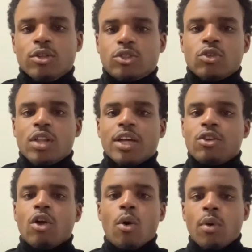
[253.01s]
So like, you
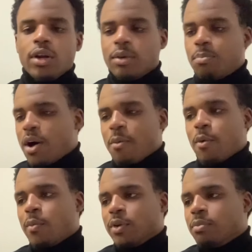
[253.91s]
don't want to pop
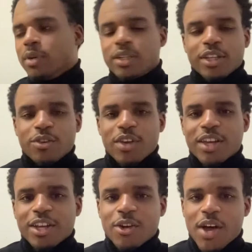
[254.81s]
open a book, like you ain't
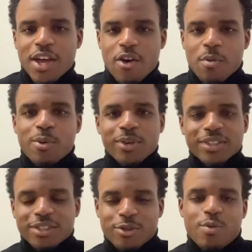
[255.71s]
getting no AR
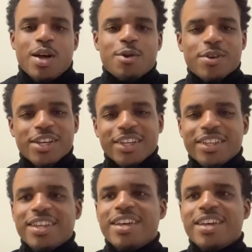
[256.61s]
points. So why read?